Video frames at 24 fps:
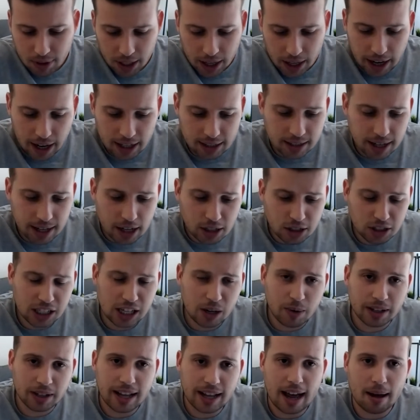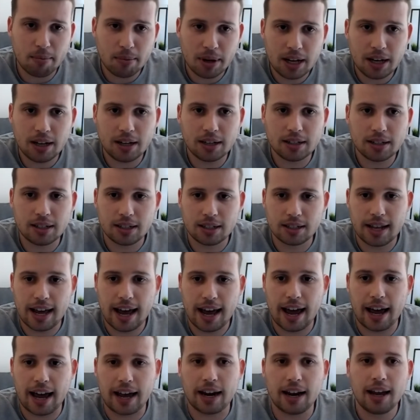And essentially, what that means is
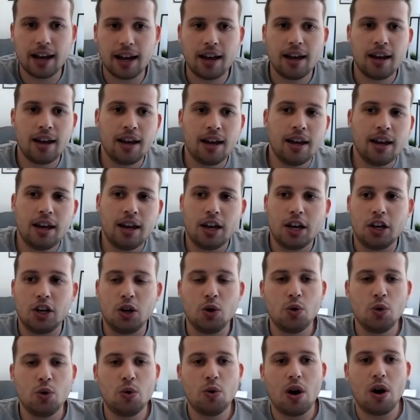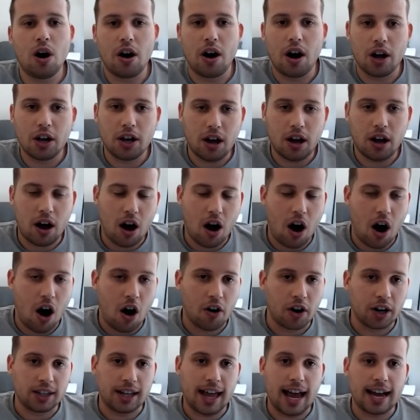that you
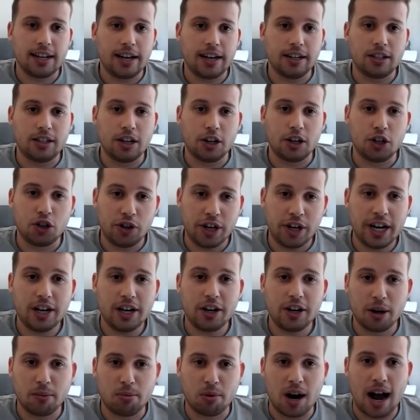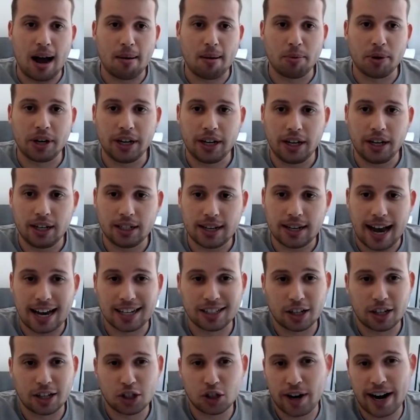are electing to treat your properties as
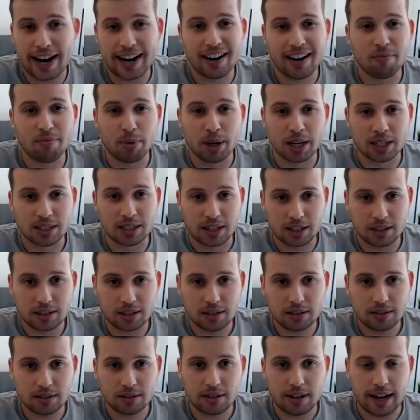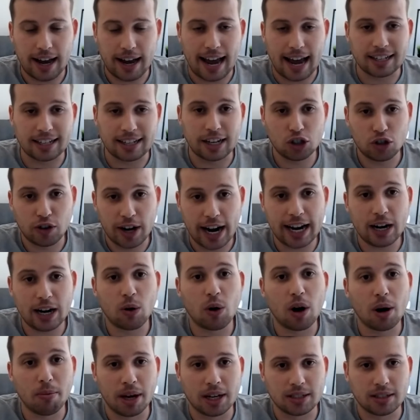a trade of business, as a trade
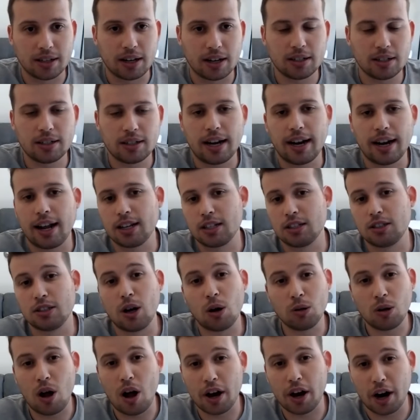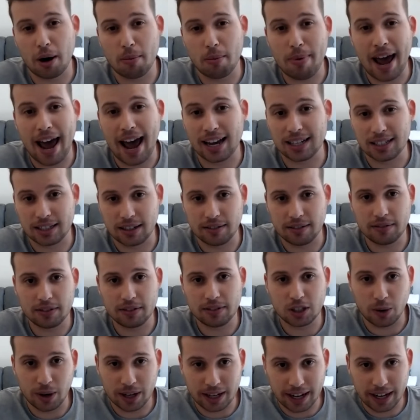or business, and it's no longer passive.
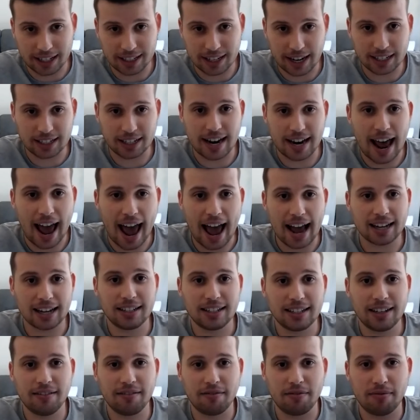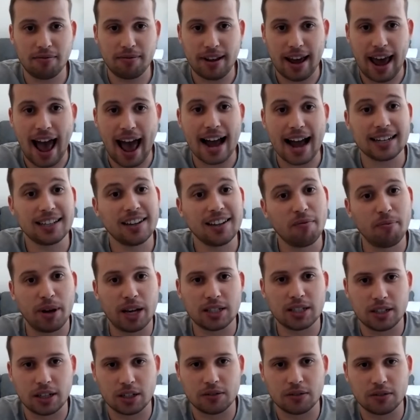So it's an active
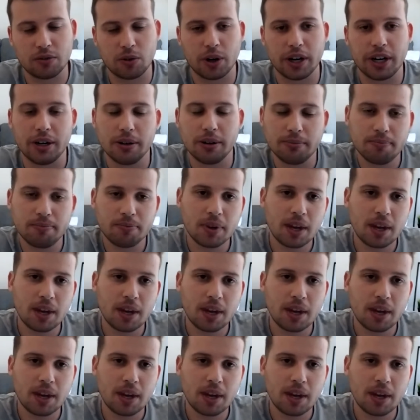business for you.